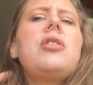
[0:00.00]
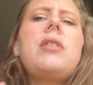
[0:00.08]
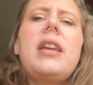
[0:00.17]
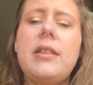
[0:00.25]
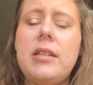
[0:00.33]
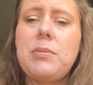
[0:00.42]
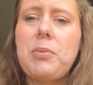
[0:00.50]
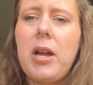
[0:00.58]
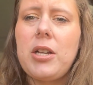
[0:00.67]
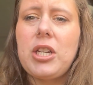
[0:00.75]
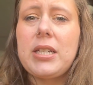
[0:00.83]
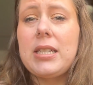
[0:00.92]
in this
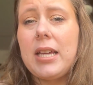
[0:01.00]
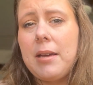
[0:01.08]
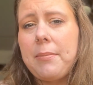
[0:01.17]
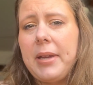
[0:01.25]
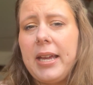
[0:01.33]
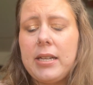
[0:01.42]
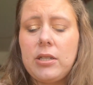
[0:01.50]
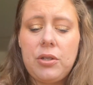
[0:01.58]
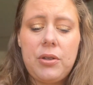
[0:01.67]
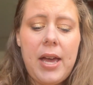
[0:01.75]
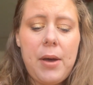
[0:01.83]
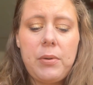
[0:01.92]
project to hit pan, so
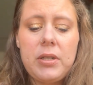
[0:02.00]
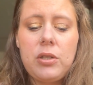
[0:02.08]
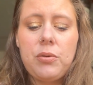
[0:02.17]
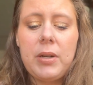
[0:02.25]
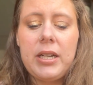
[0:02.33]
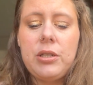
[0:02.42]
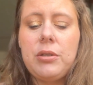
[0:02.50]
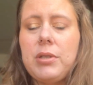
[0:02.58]
that was 22